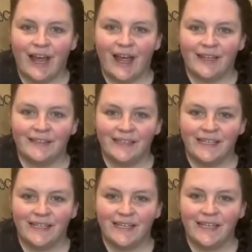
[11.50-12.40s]

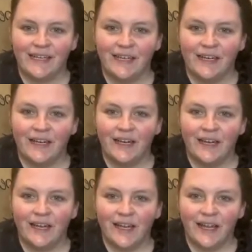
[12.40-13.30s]
Kraftsbyjazzy.
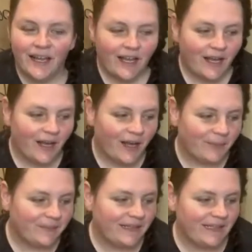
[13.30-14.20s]
I'm
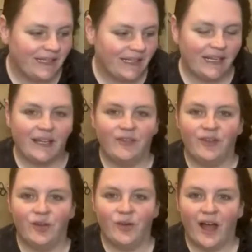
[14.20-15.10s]
seeing if
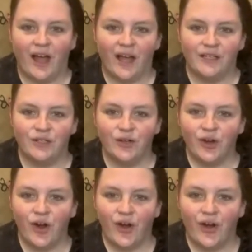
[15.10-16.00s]
you guys are
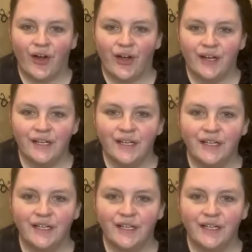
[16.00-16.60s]
on.